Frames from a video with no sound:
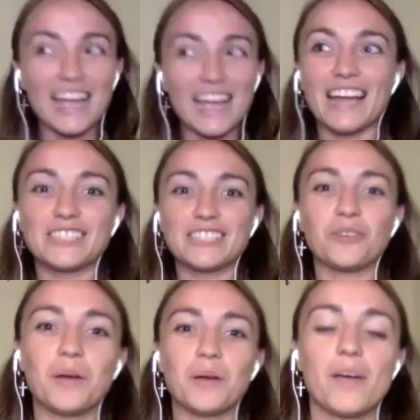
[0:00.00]
And I
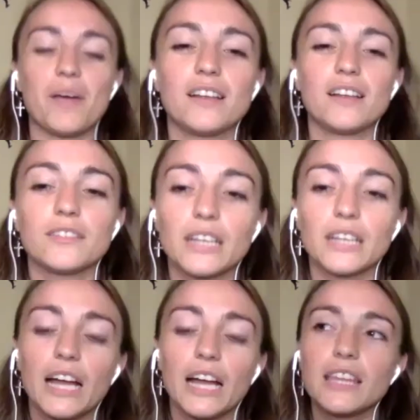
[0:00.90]
told my parents, I was like,
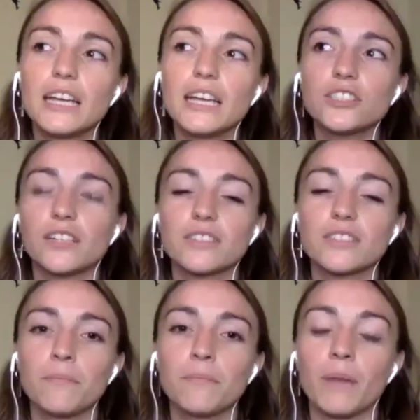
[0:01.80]
I think
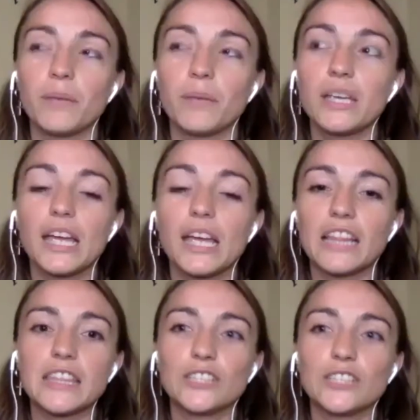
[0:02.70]
Chelsea might be gay and I
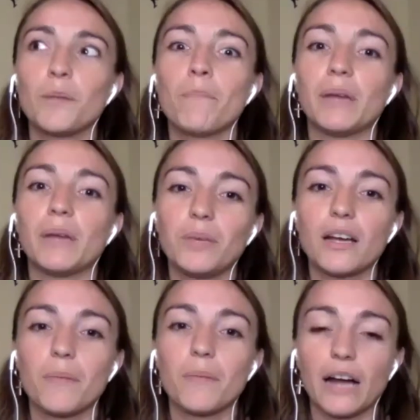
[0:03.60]
think she might be
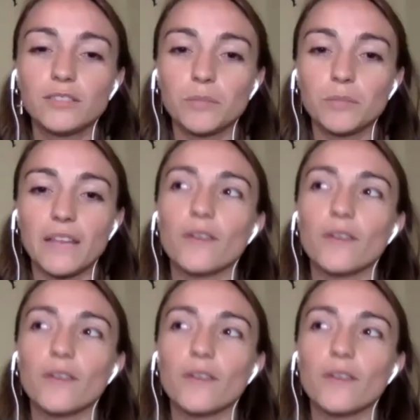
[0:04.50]
coming out to me.